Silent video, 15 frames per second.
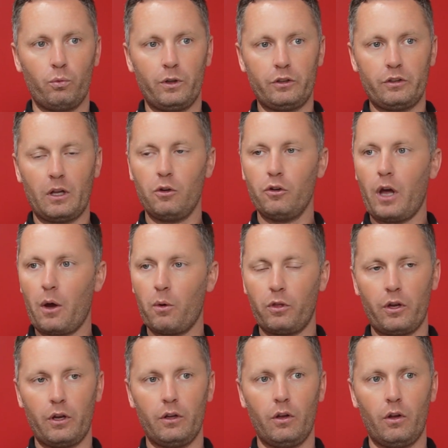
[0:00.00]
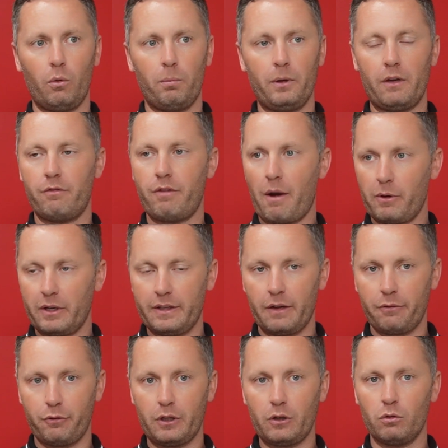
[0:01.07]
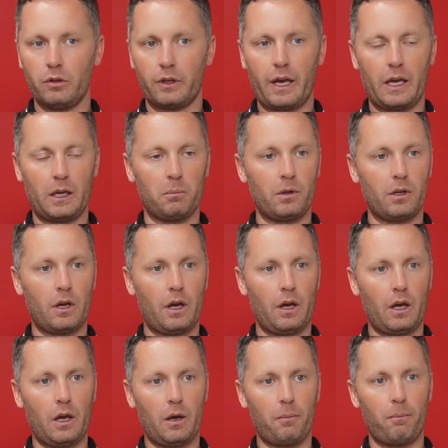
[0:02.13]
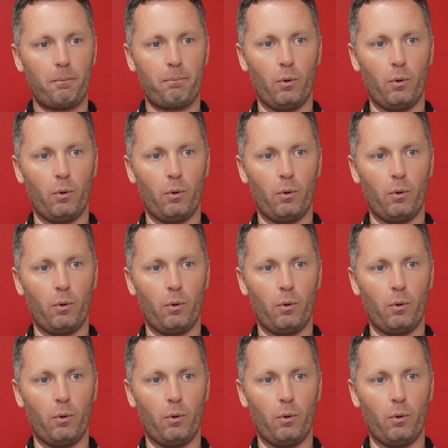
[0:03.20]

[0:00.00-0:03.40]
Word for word: We still know that it'll be a very difficult game um,